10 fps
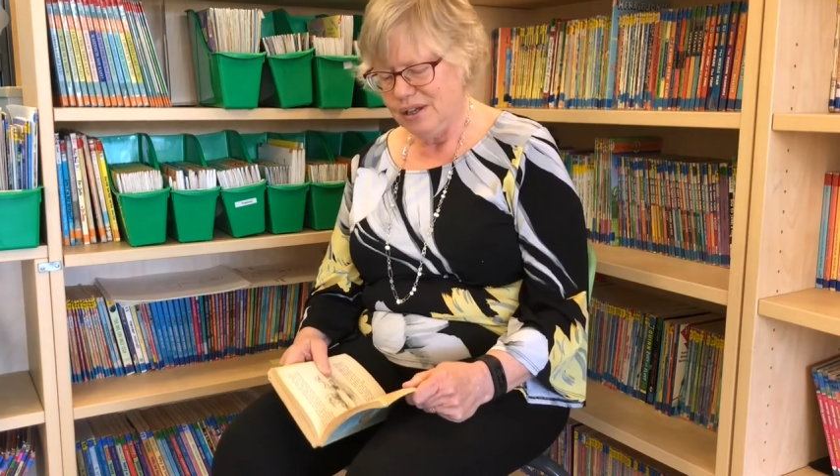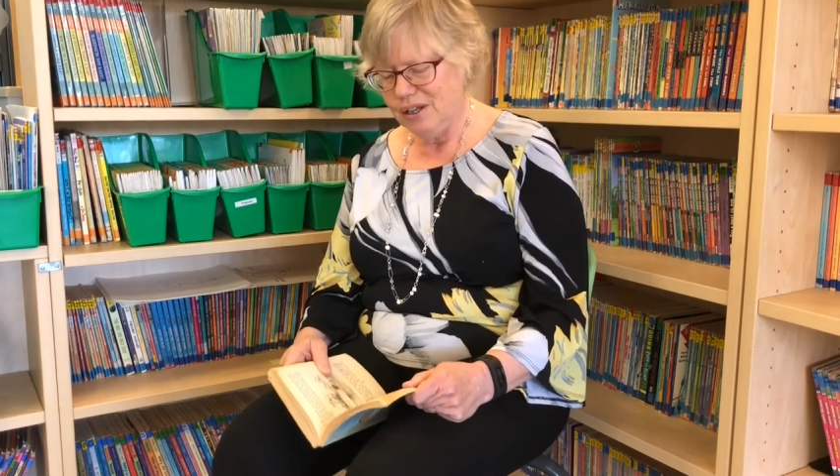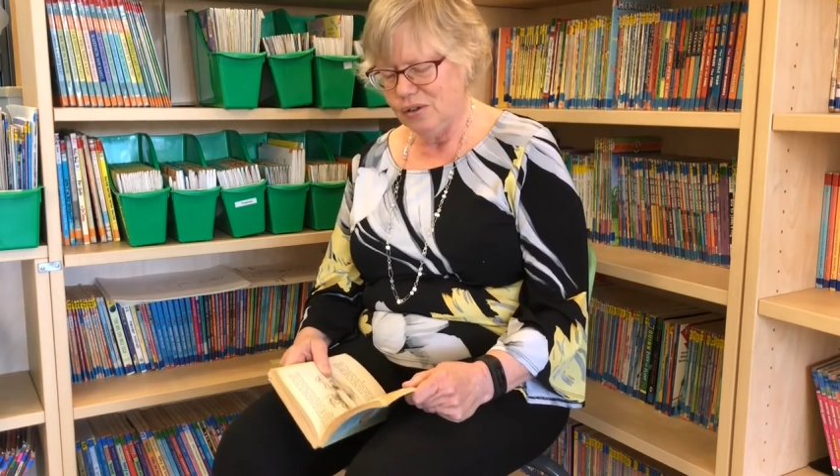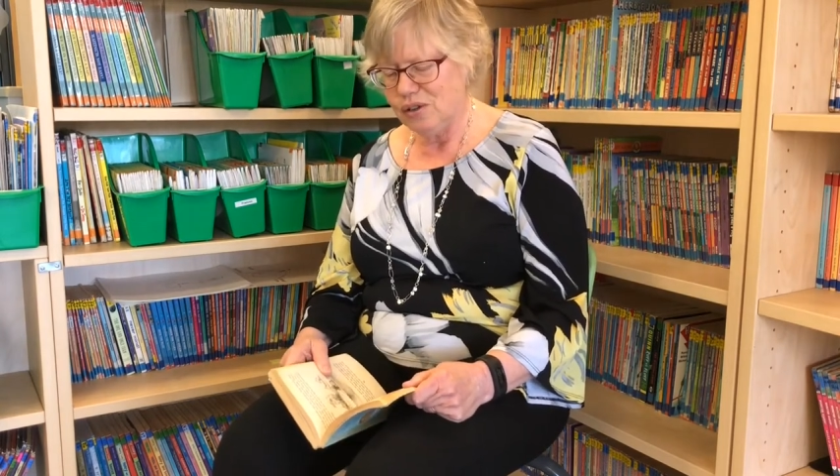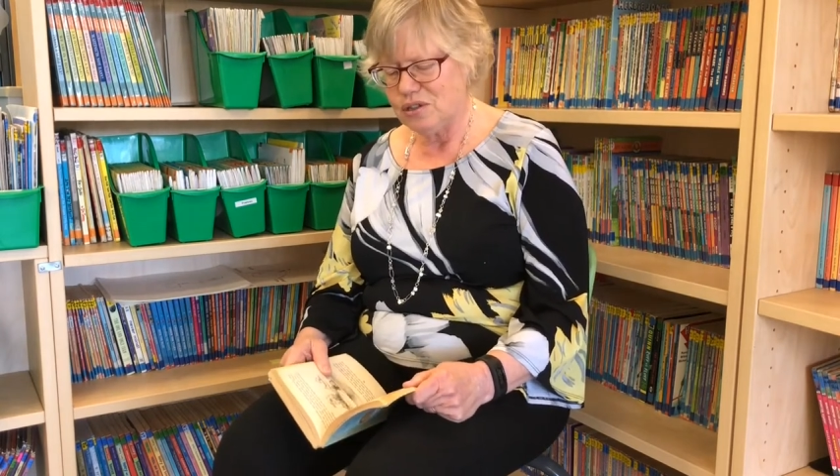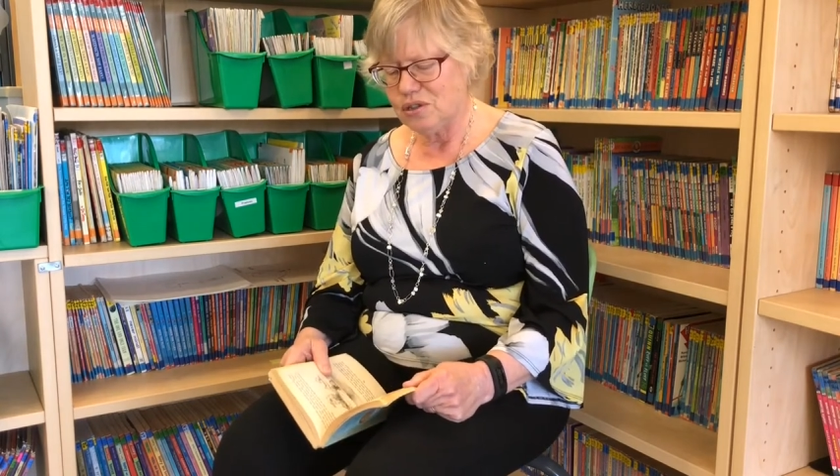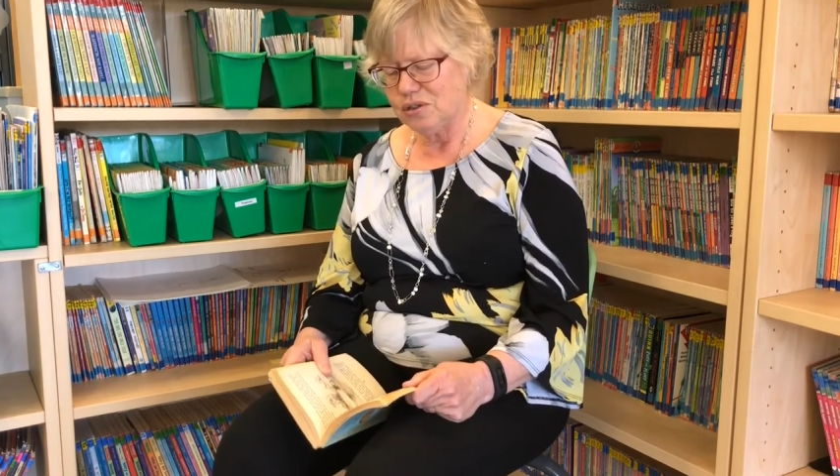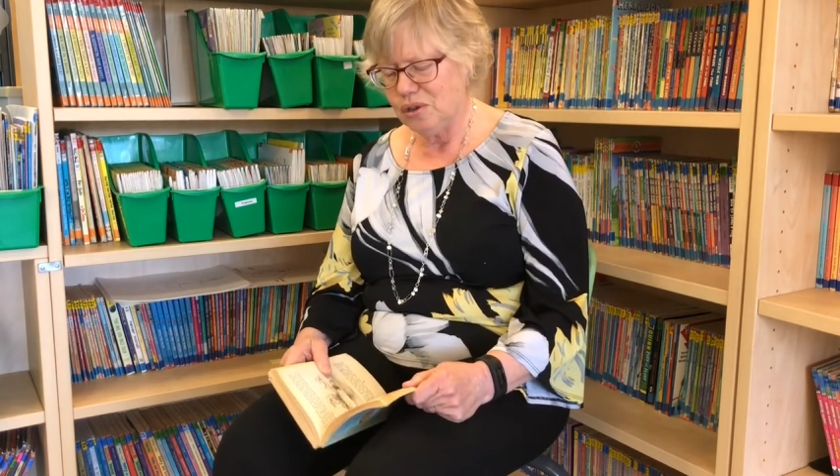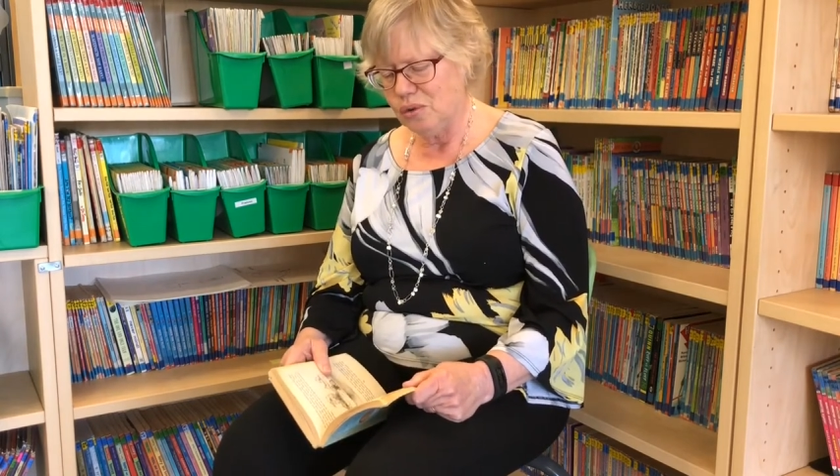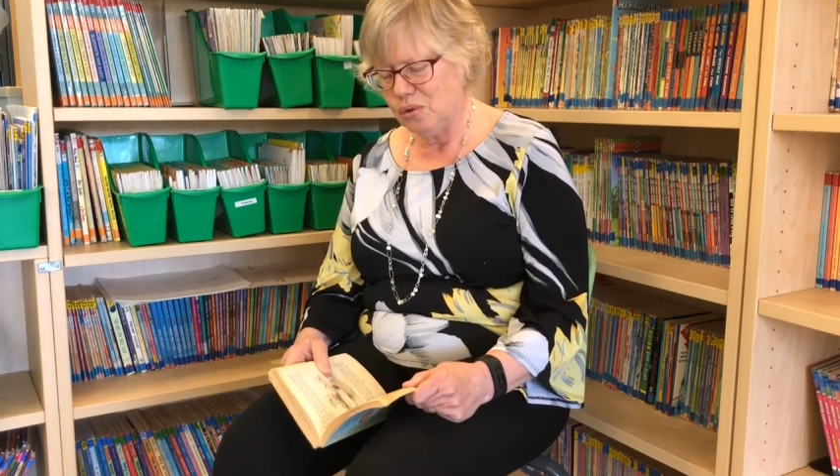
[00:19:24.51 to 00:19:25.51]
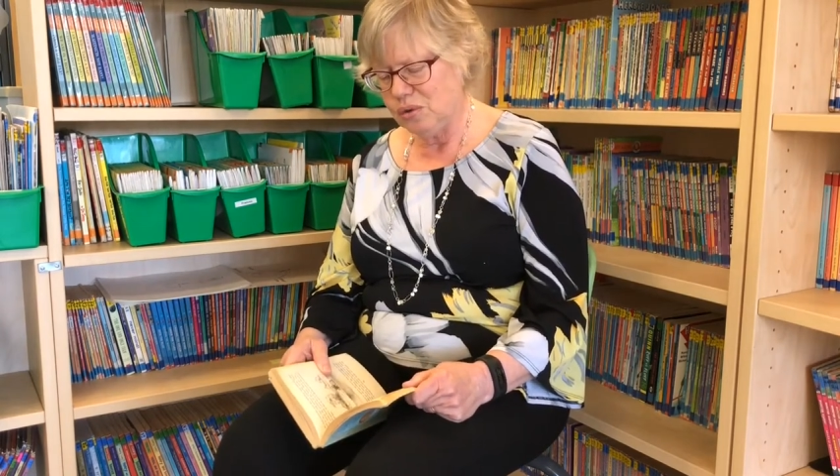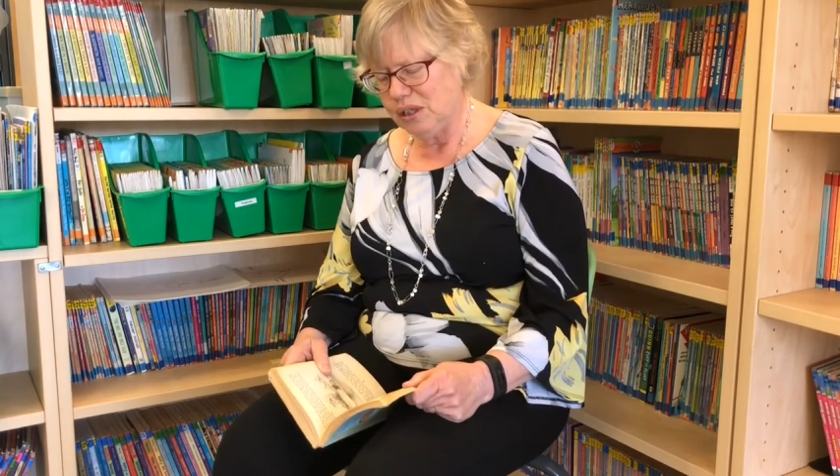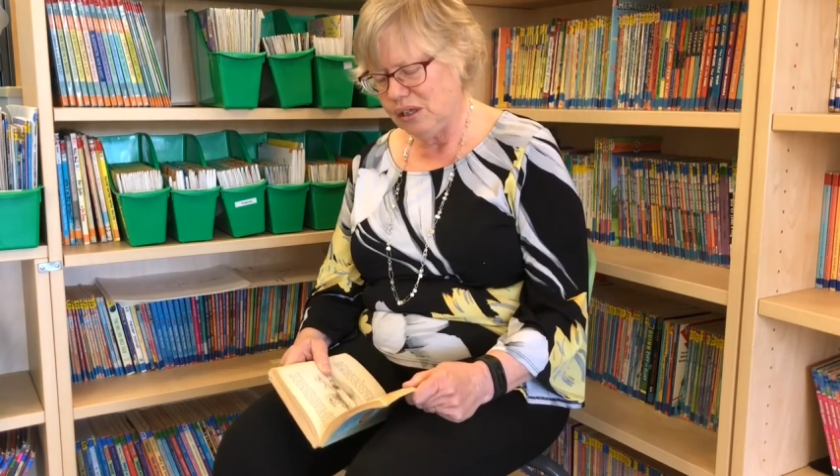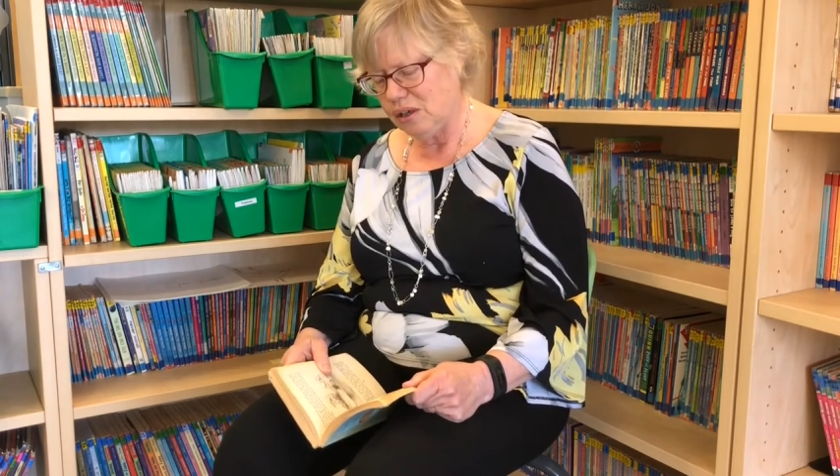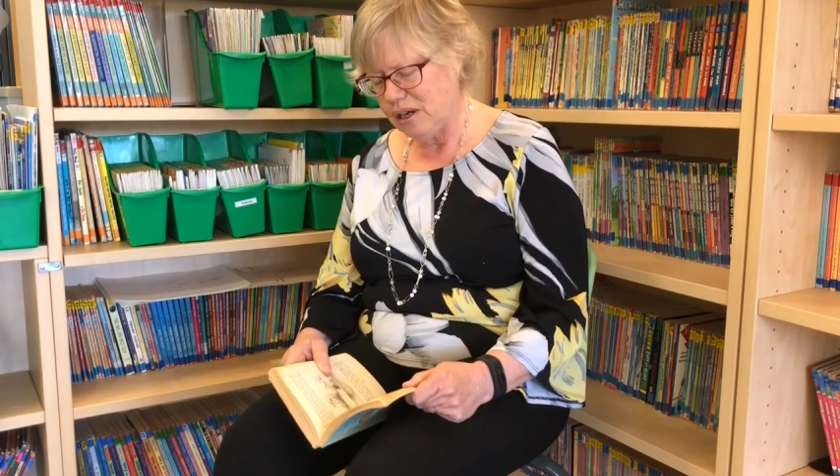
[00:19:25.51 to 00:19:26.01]
Eelka
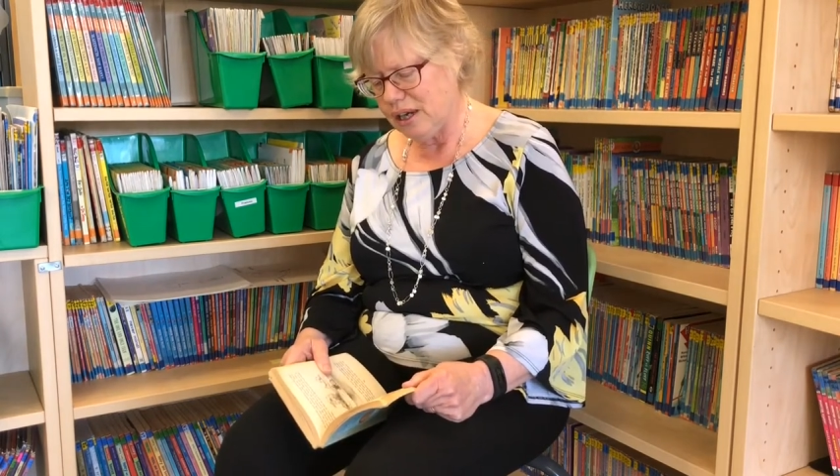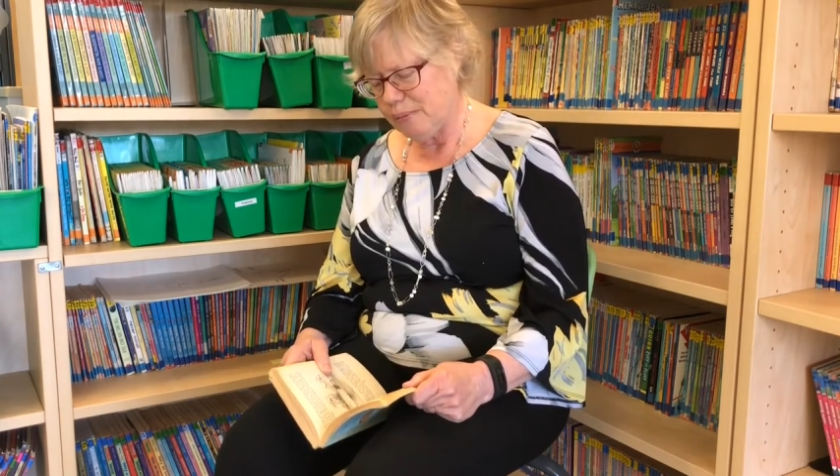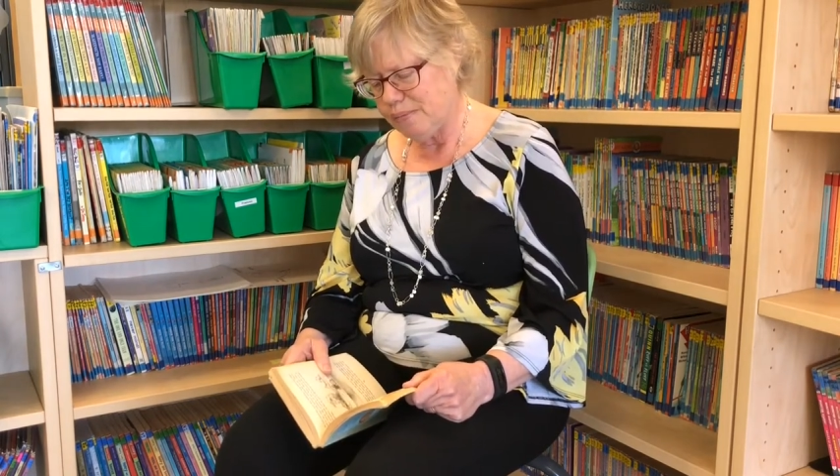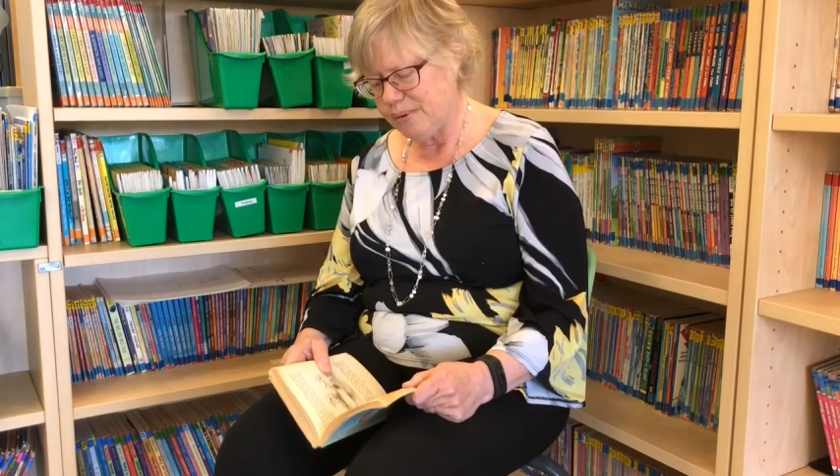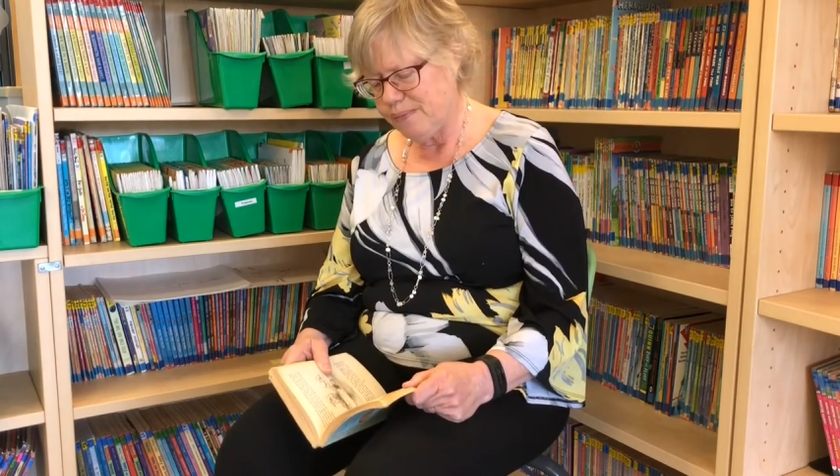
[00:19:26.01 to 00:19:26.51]
slowly got up.